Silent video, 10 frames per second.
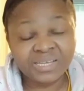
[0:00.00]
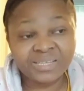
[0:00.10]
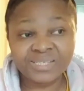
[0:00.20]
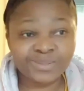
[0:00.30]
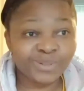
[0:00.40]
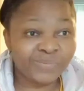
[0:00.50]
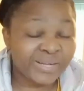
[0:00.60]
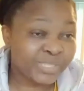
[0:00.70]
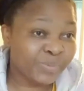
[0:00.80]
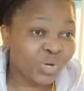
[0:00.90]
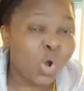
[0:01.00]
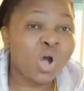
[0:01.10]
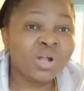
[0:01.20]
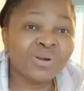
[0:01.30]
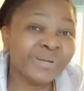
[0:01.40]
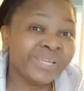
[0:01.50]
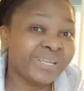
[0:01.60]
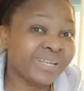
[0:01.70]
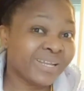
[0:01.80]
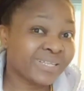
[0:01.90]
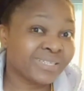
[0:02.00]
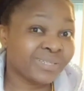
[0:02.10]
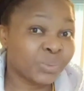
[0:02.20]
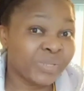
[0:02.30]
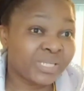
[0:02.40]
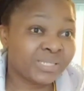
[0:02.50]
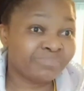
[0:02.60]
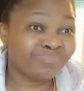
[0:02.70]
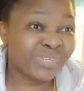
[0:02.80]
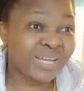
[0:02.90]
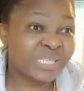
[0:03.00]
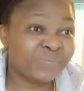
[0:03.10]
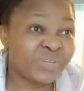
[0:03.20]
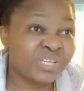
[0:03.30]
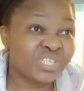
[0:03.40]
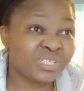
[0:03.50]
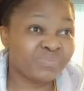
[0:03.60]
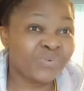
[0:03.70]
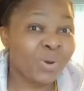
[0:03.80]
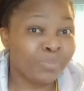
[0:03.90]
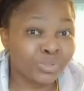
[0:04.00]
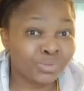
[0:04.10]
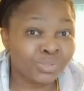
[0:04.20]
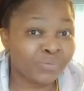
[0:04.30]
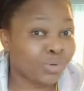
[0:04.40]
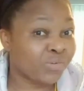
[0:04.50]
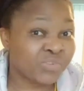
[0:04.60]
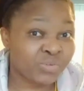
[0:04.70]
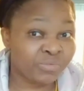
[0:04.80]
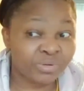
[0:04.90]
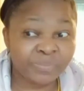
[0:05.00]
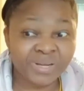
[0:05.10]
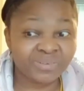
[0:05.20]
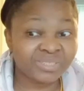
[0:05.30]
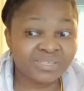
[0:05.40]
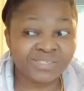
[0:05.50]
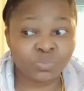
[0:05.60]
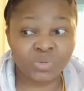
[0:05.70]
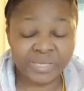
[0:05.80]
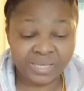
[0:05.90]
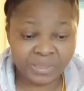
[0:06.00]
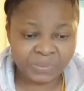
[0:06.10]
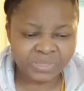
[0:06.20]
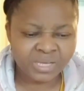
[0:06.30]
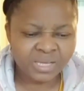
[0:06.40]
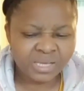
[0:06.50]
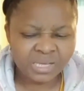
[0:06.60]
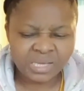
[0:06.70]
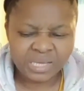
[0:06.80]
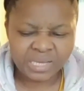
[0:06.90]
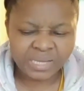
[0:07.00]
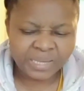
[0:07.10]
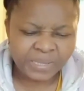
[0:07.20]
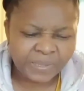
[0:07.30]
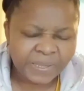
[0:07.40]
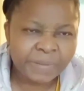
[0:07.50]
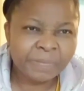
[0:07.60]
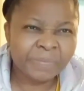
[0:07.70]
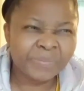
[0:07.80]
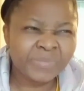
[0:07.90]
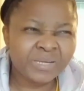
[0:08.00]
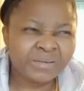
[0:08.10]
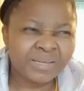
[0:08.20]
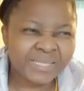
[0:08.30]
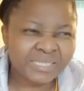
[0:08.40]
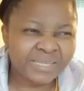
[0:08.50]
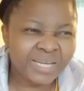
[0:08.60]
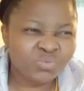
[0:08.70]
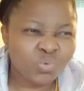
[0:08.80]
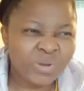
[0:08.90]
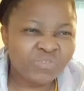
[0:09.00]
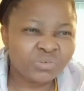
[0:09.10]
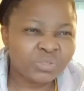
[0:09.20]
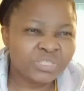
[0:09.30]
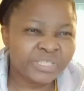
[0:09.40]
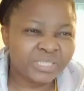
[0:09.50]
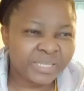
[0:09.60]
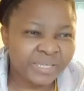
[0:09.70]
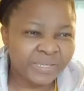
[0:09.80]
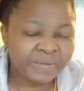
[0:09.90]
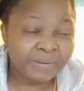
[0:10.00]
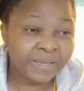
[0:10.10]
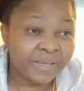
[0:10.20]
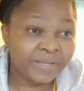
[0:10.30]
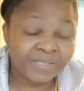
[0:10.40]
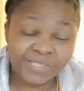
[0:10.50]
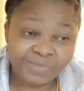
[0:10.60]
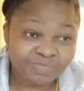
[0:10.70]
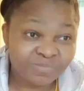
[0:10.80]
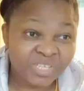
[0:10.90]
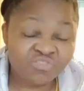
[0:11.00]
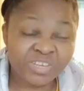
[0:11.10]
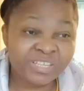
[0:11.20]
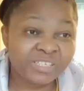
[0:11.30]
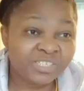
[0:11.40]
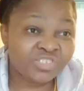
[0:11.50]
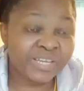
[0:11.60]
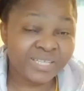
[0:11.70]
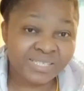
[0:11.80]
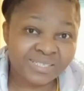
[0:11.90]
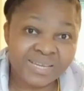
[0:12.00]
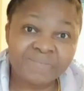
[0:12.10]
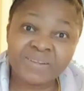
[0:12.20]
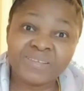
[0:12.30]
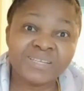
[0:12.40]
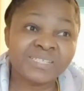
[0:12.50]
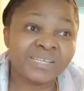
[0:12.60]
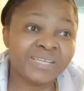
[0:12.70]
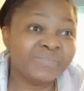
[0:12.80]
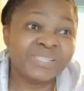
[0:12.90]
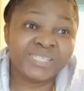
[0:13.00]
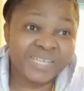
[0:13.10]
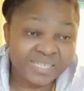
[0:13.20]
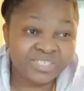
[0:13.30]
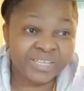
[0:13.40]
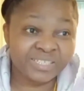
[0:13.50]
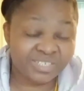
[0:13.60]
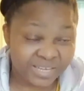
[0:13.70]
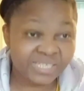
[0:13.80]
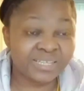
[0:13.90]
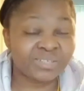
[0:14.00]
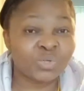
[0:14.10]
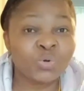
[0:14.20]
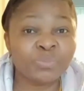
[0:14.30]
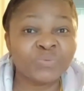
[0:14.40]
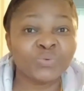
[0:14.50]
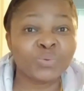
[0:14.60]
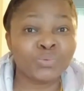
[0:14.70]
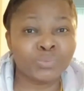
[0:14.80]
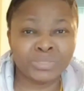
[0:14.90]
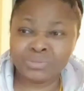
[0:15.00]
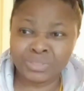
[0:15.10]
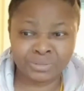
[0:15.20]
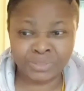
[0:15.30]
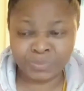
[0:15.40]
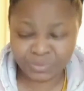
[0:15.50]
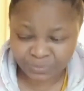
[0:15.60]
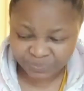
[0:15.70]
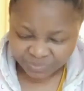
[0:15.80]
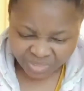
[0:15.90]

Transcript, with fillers: This cough has been ongoing in the last three weeks. He has finished four bottles of cough syrup and nothing is working out. And um, last night we went to urgent care and they checked his chest, everything is clear. Even the dad checked the chest at home before we went to the hospital.